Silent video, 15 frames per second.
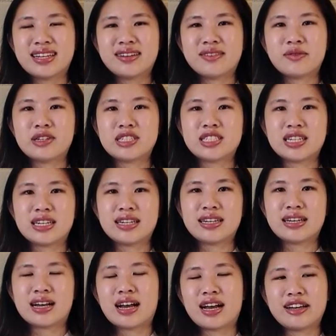wishing
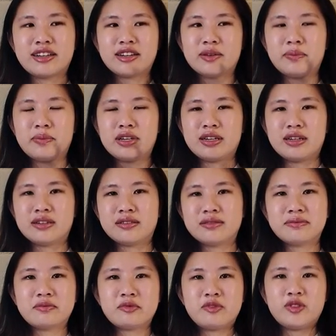I could be
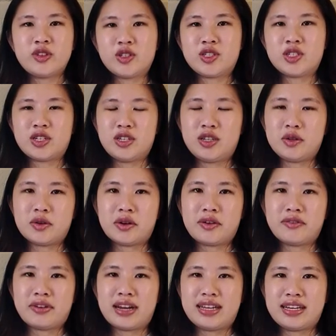future you
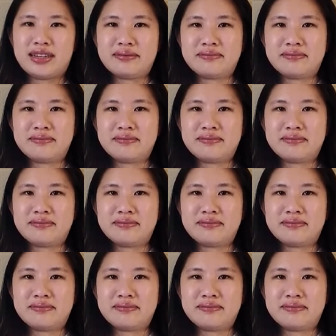already.